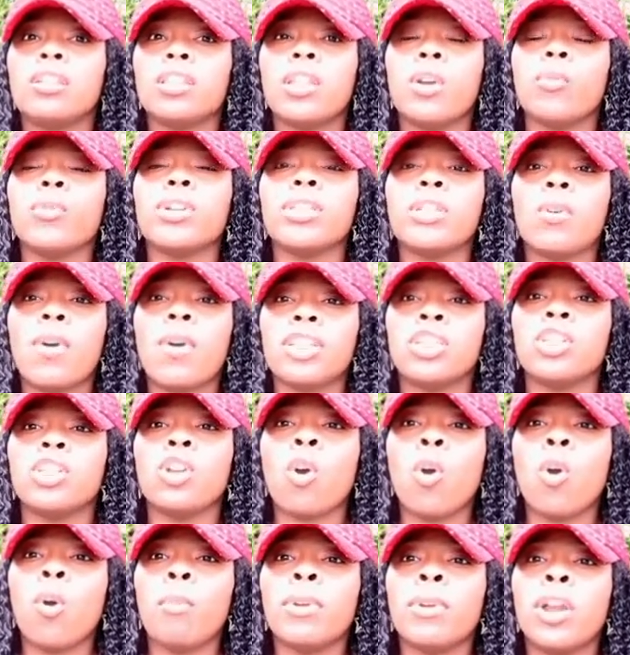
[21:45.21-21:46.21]
the reason why she
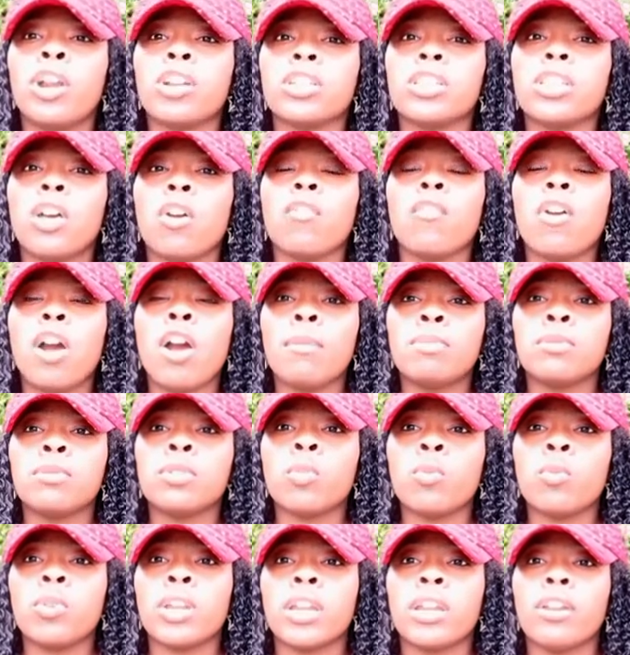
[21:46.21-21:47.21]
opened herself up
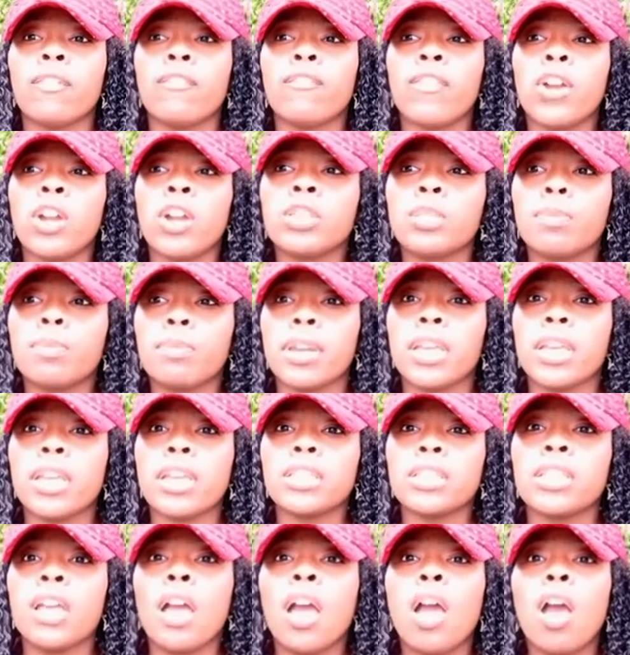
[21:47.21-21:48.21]
to it in the first
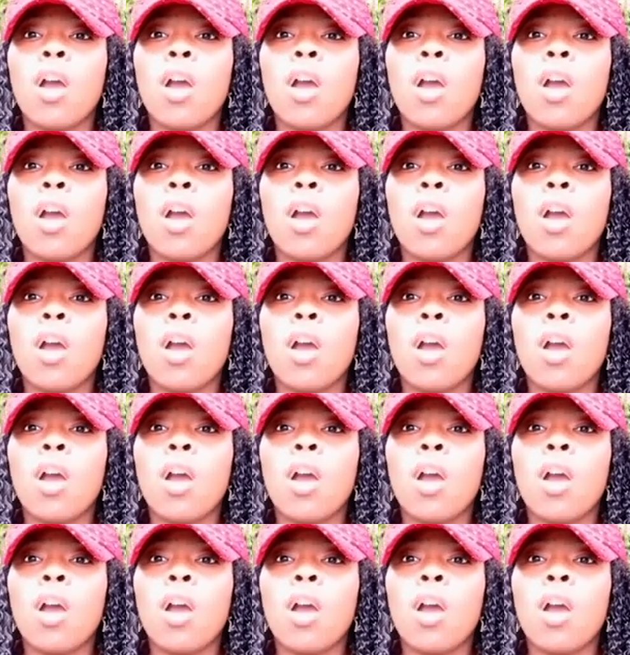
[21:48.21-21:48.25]
place